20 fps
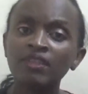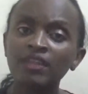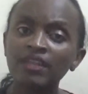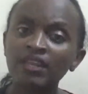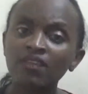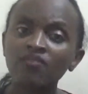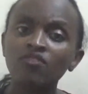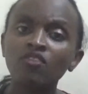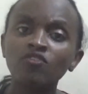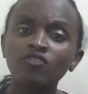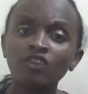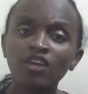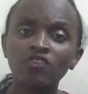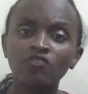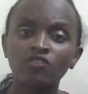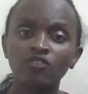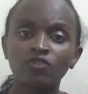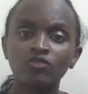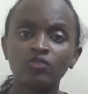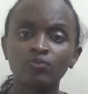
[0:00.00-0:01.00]
level
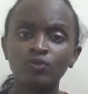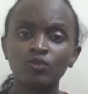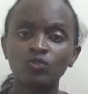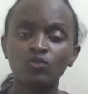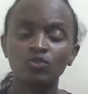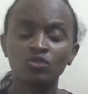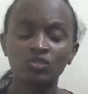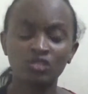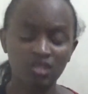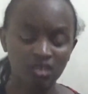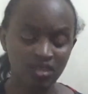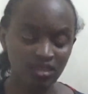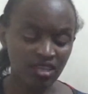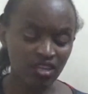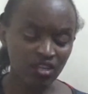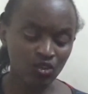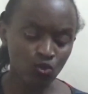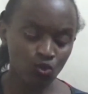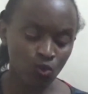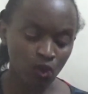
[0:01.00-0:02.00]
5 hospitals,
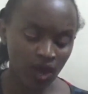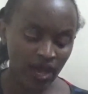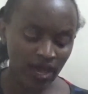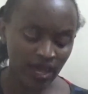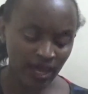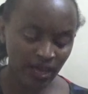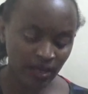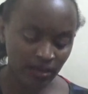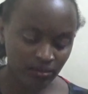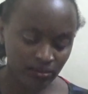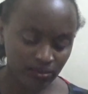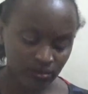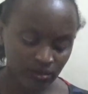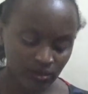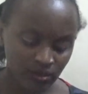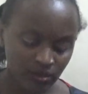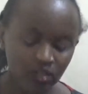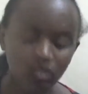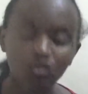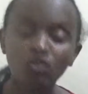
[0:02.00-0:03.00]
they require
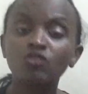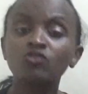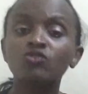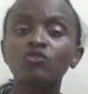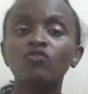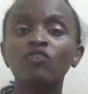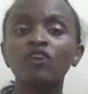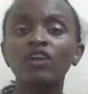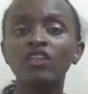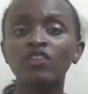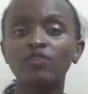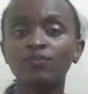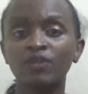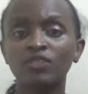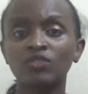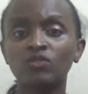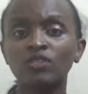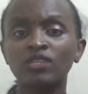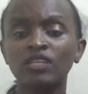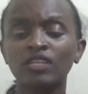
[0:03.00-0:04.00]
lots of health
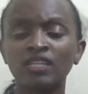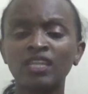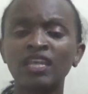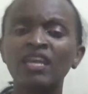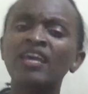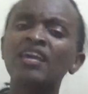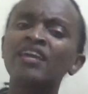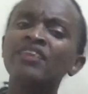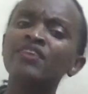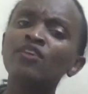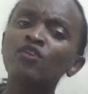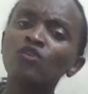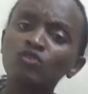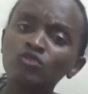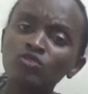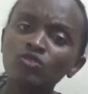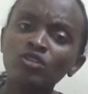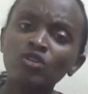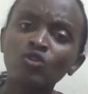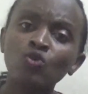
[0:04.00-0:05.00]
personnel. They
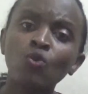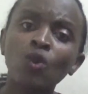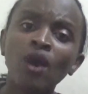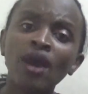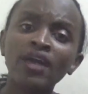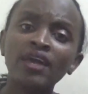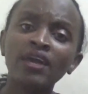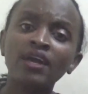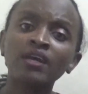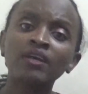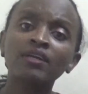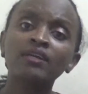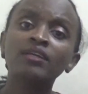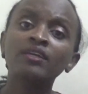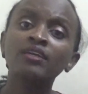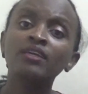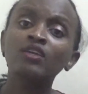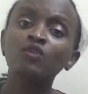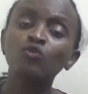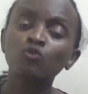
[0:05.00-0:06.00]
also require
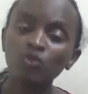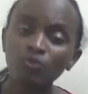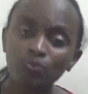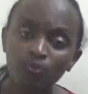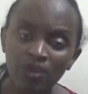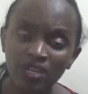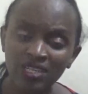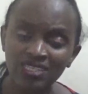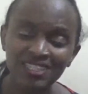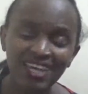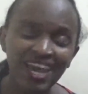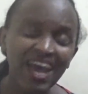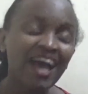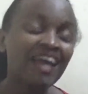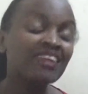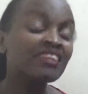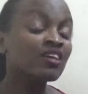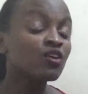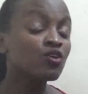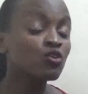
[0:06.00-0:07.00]
equipment,
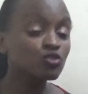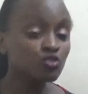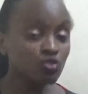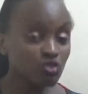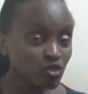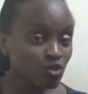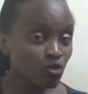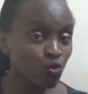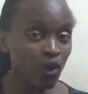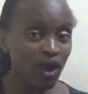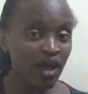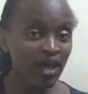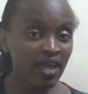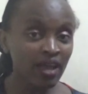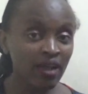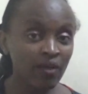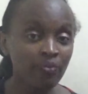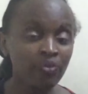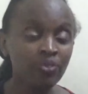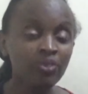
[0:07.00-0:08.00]
and they also
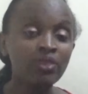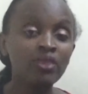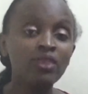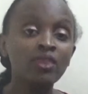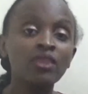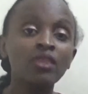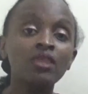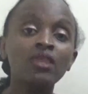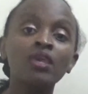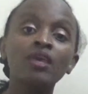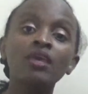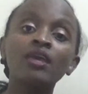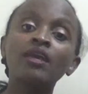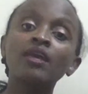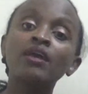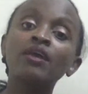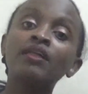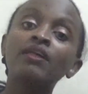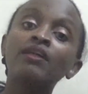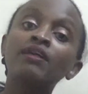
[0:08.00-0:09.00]
require
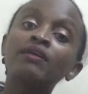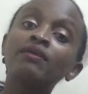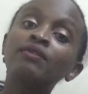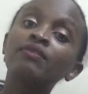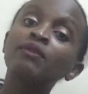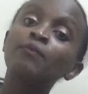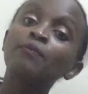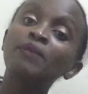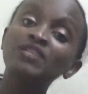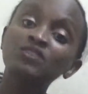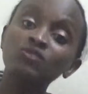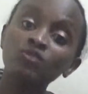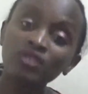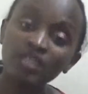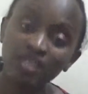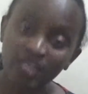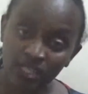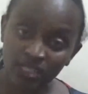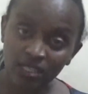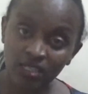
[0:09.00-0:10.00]
the
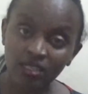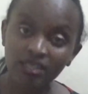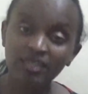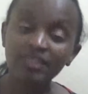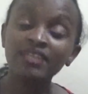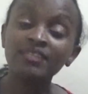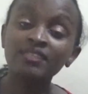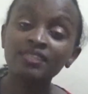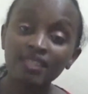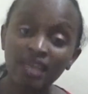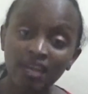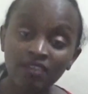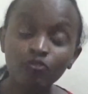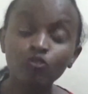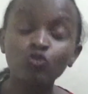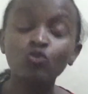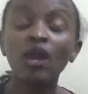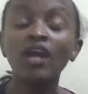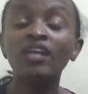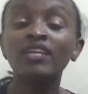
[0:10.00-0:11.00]
personnel, the staff,
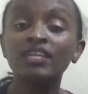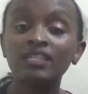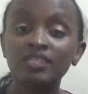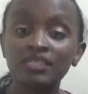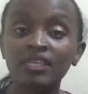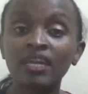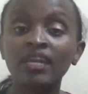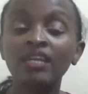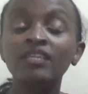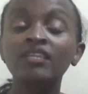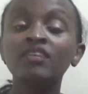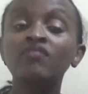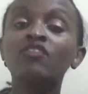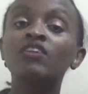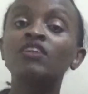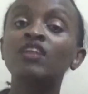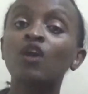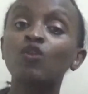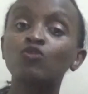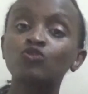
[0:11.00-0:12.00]
to understand even
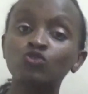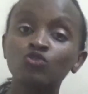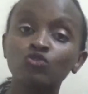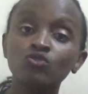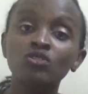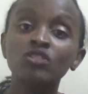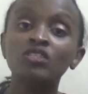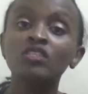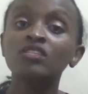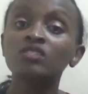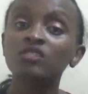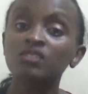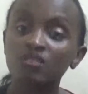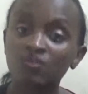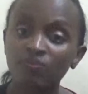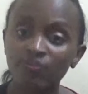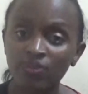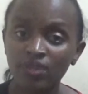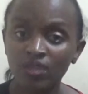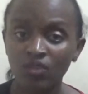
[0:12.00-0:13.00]
how to use this
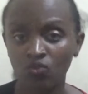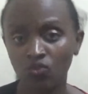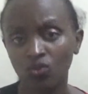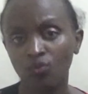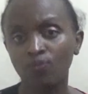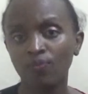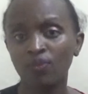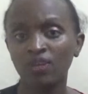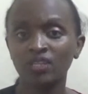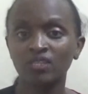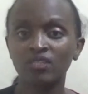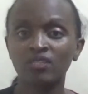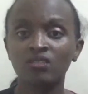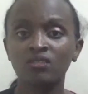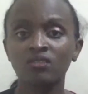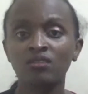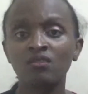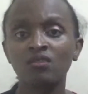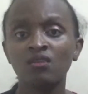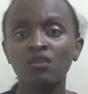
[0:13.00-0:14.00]
equipment,
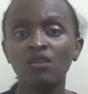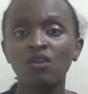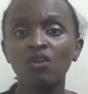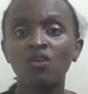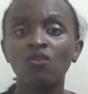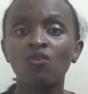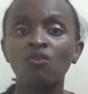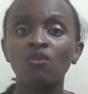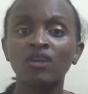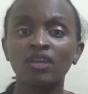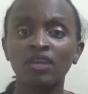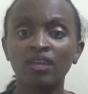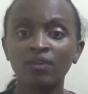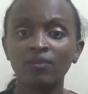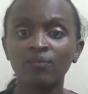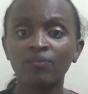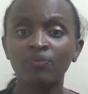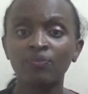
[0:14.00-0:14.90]
okay?